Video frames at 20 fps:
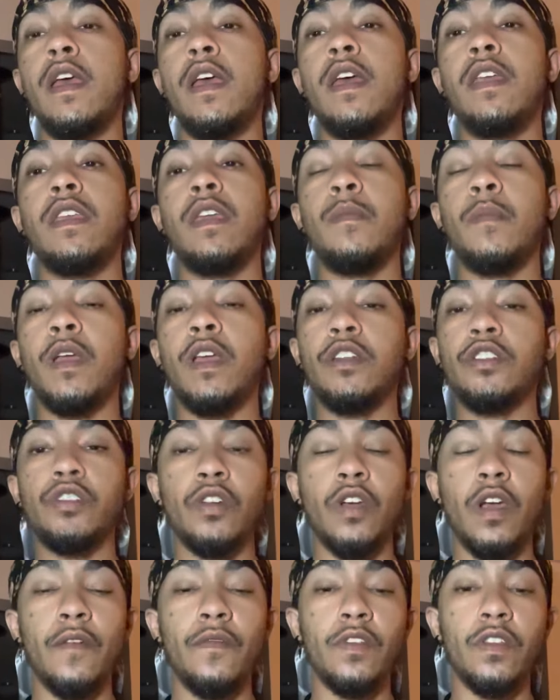They made
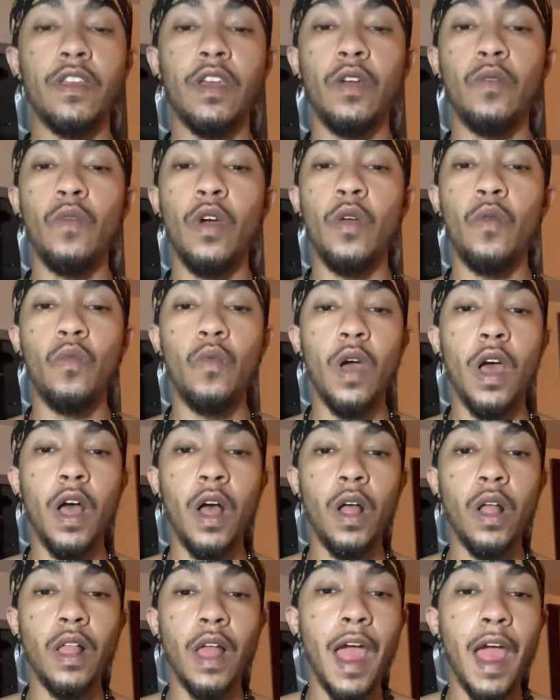sure everything went
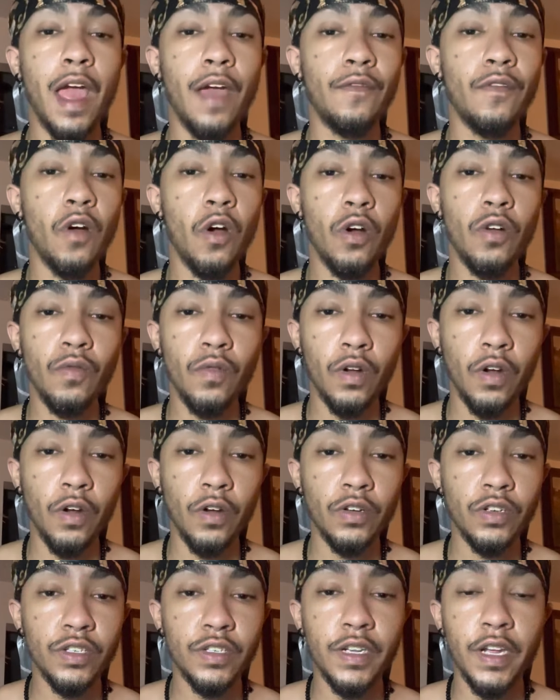well. I have heart
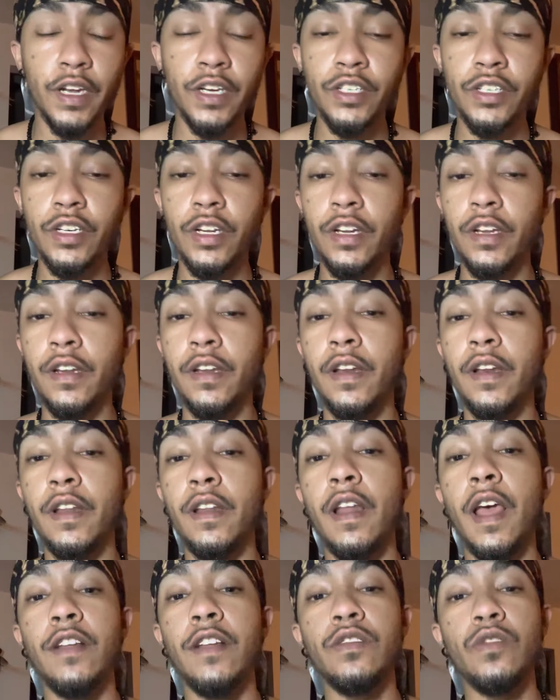
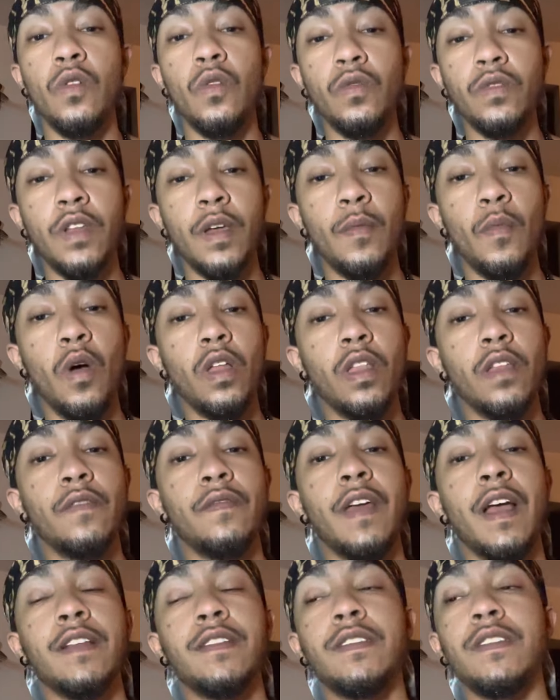regurgitation. I told them all of
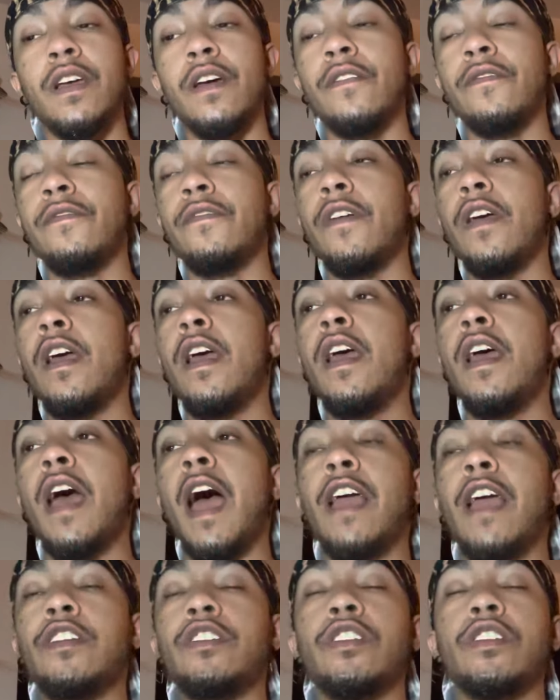that stuff.
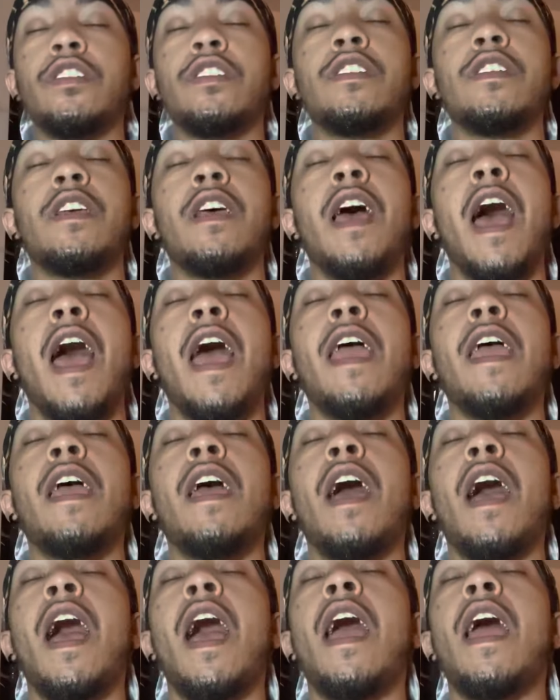
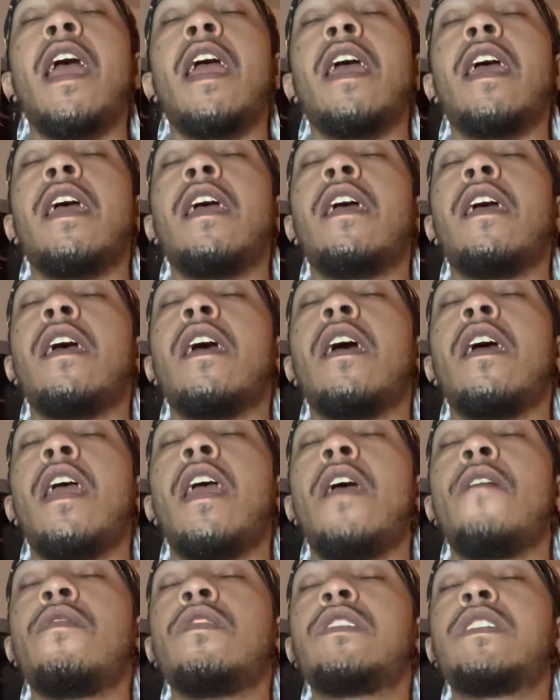I
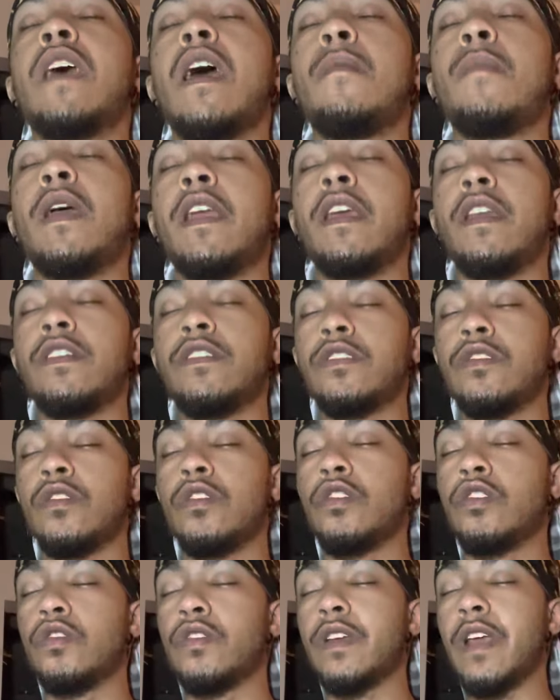every time I get a
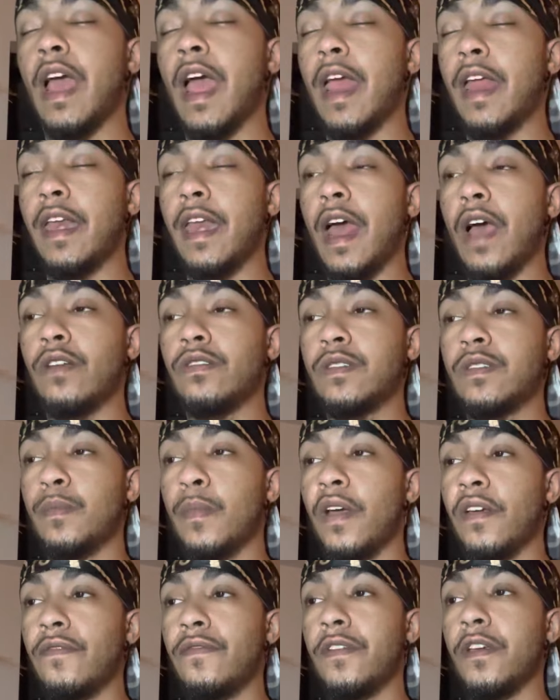surgery, I announce
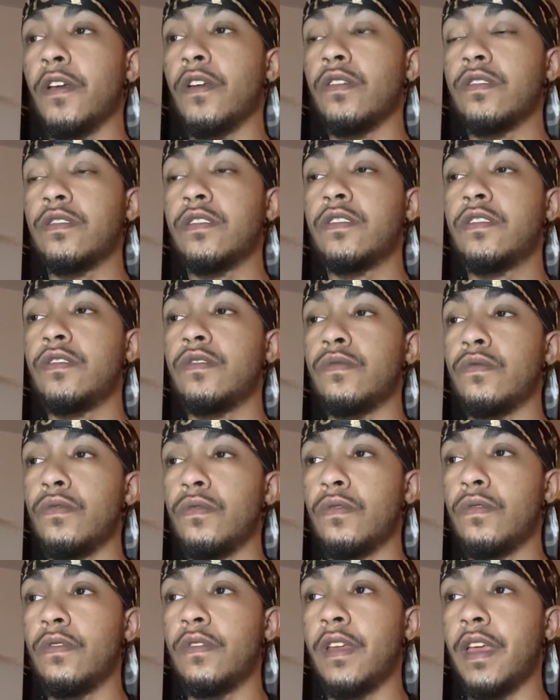my fears
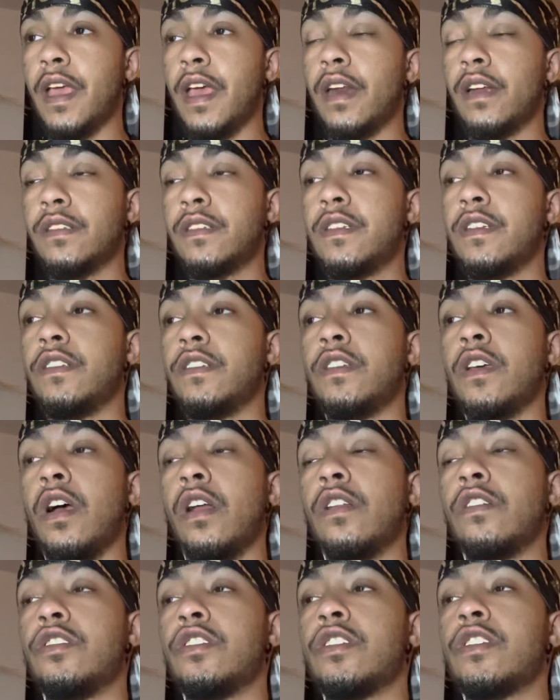to the
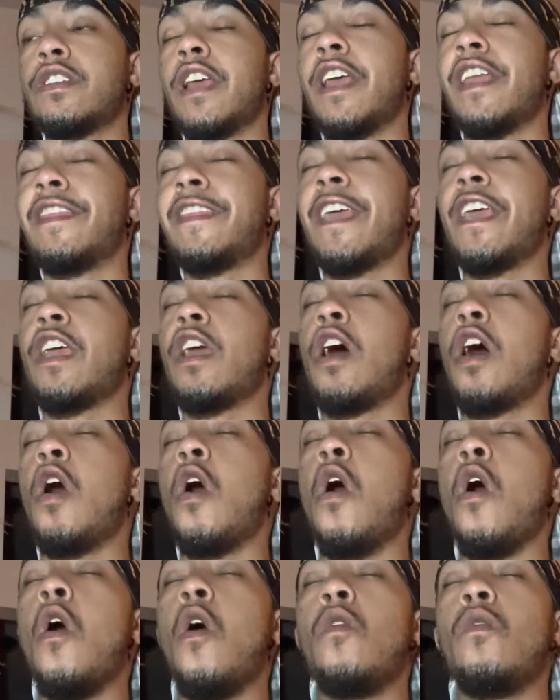anesthesiologist, and
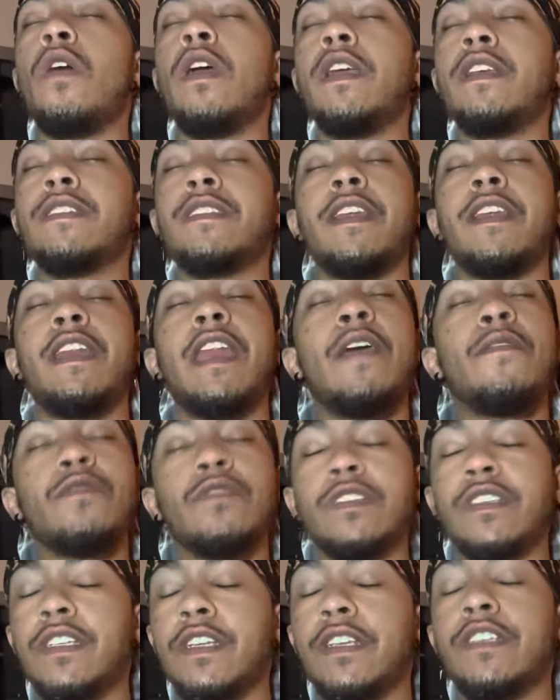they never
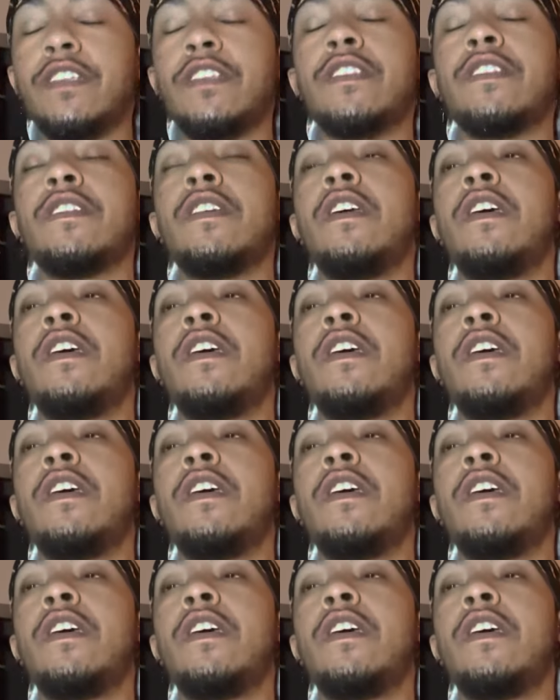cease